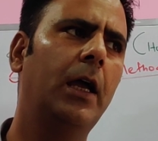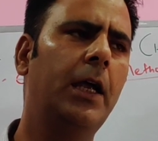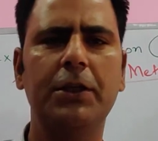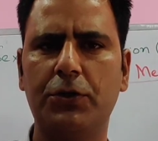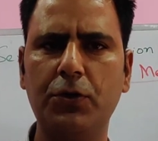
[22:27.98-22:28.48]

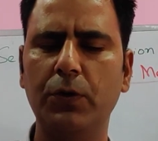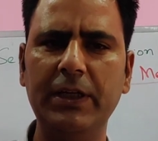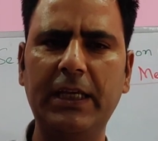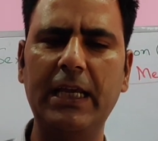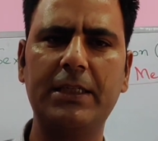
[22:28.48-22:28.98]
It is true
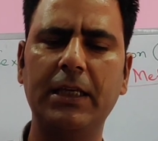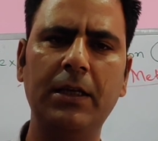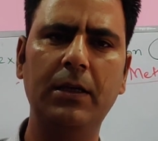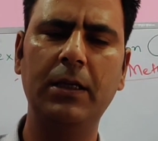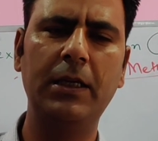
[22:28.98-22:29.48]

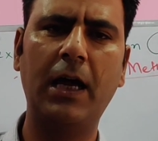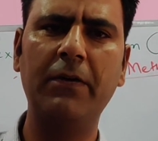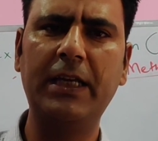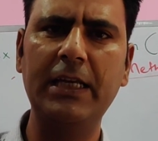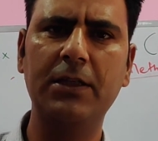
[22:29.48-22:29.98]
in
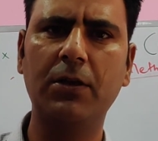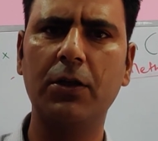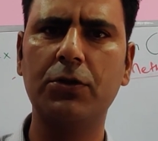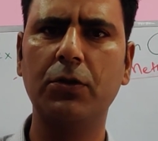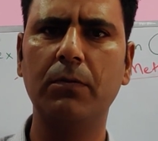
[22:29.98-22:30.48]
our cases
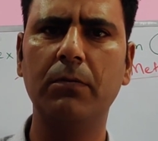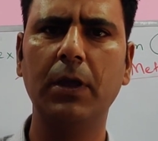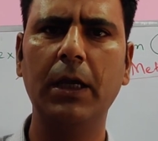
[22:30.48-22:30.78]
also.